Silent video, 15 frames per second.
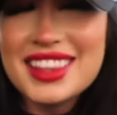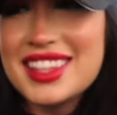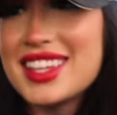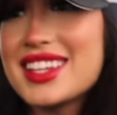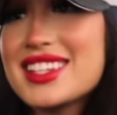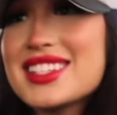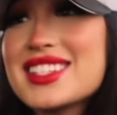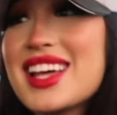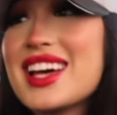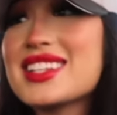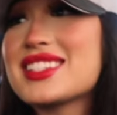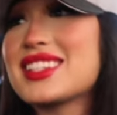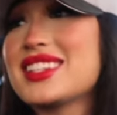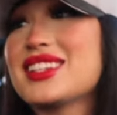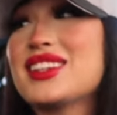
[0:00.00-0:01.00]
This
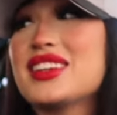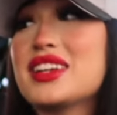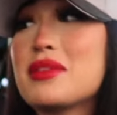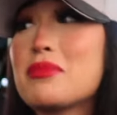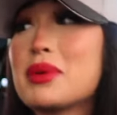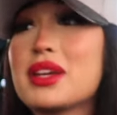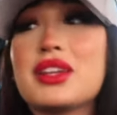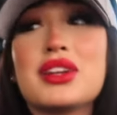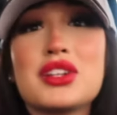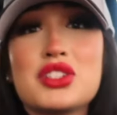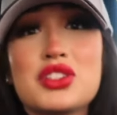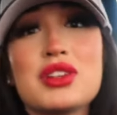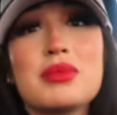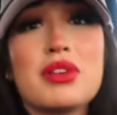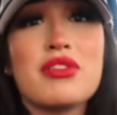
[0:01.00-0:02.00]
has literally been a
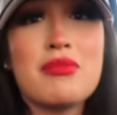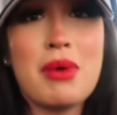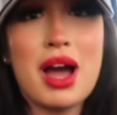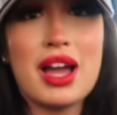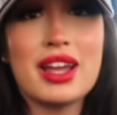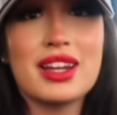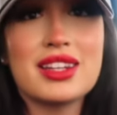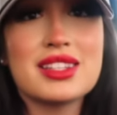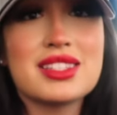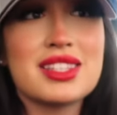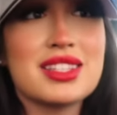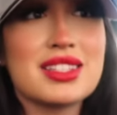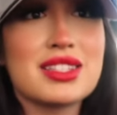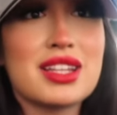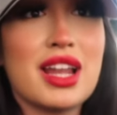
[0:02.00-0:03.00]
dream of mine
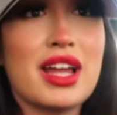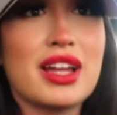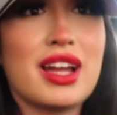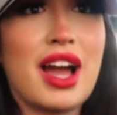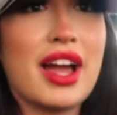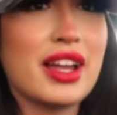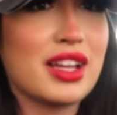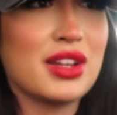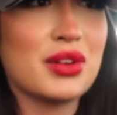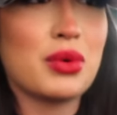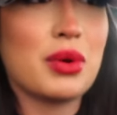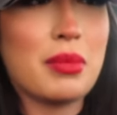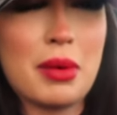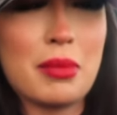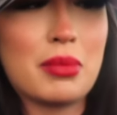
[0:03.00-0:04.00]
since like I can
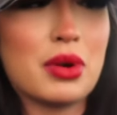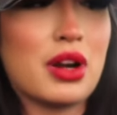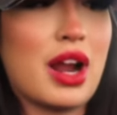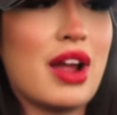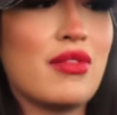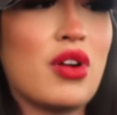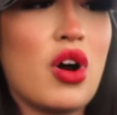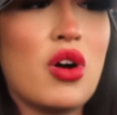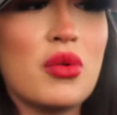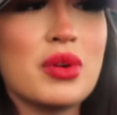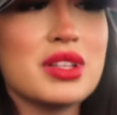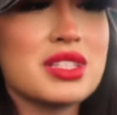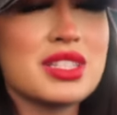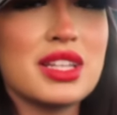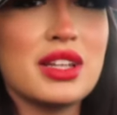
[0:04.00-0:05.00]
remember. I've
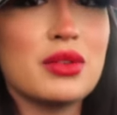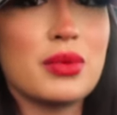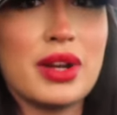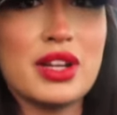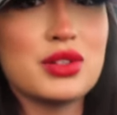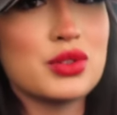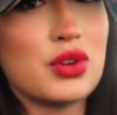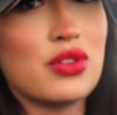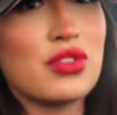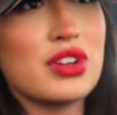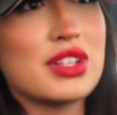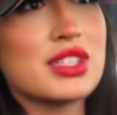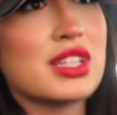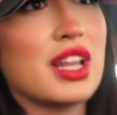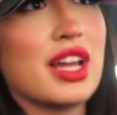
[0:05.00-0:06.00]
always seen Range
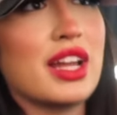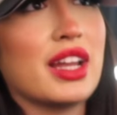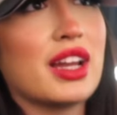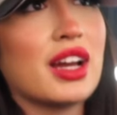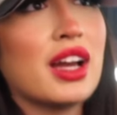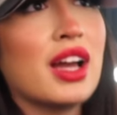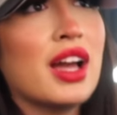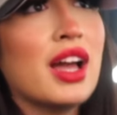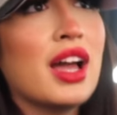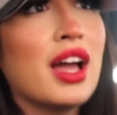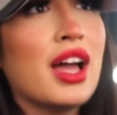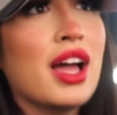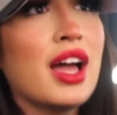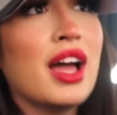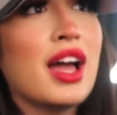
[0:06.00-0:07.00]
Rovers, like,
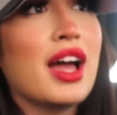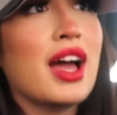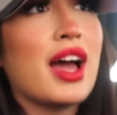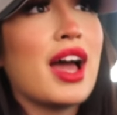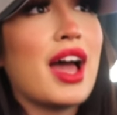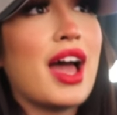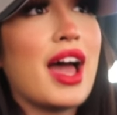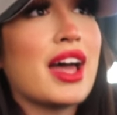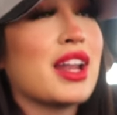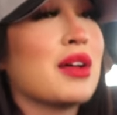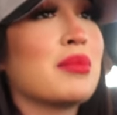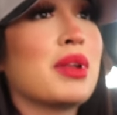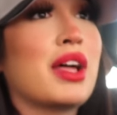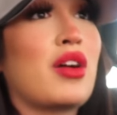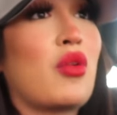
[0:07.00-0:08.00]
and
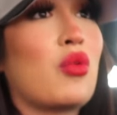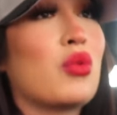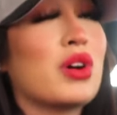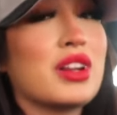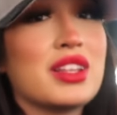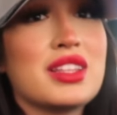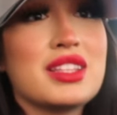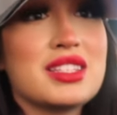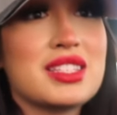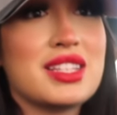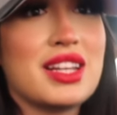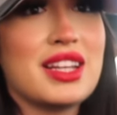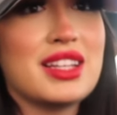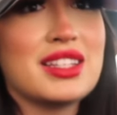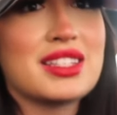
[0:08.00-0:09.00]
I'm like, one of these
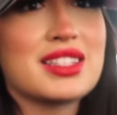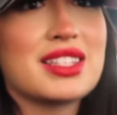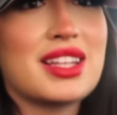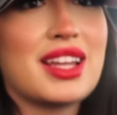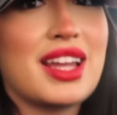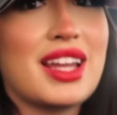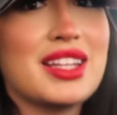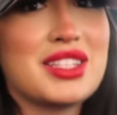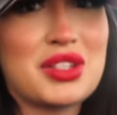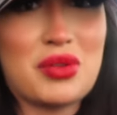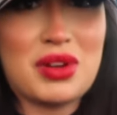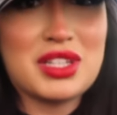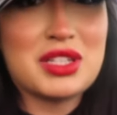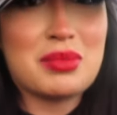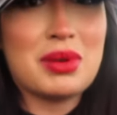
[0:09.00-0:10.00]
days it's
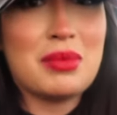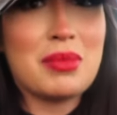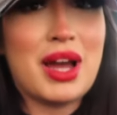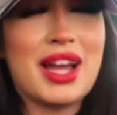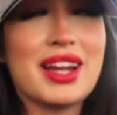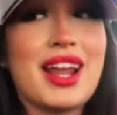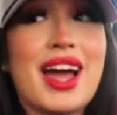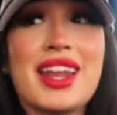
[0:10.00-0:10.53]
going to be mine.